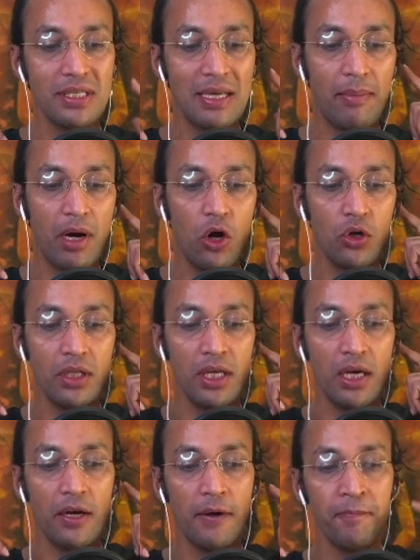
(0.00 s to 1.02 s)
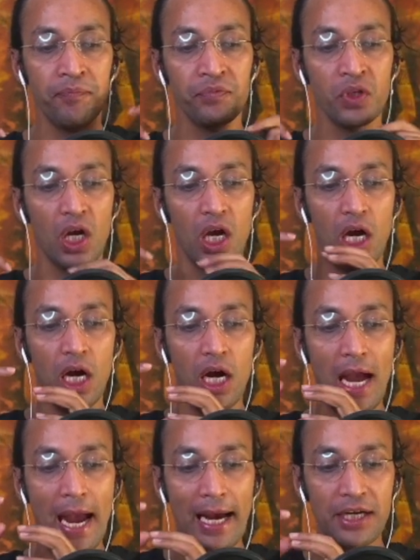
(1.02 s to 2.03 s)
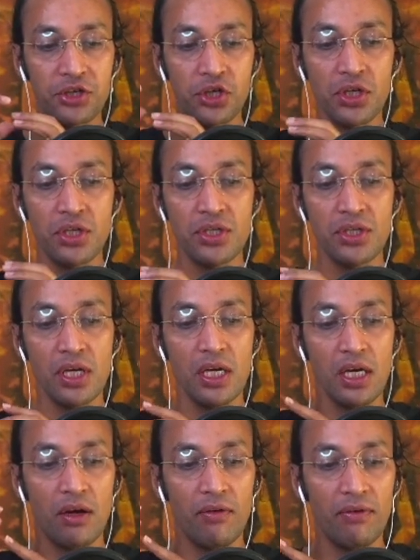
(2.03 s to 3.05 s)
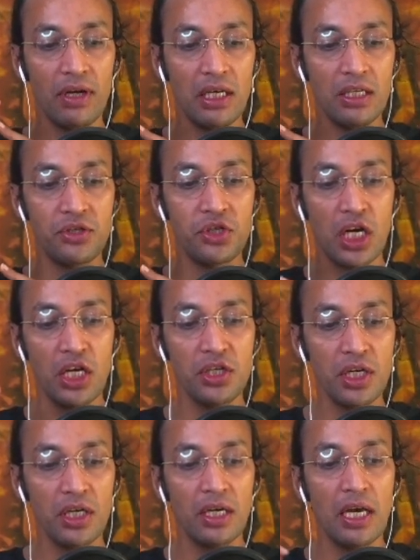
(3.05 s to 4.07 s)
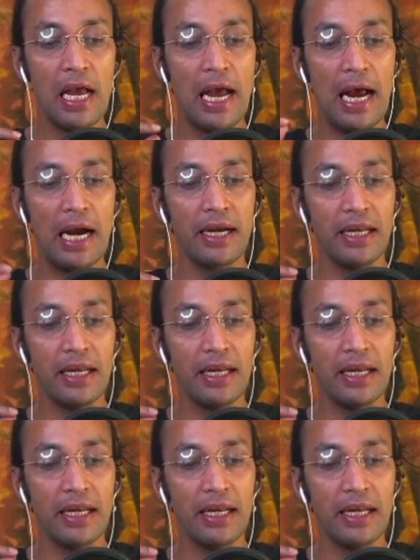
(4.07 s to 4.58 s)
about their actions will change it, and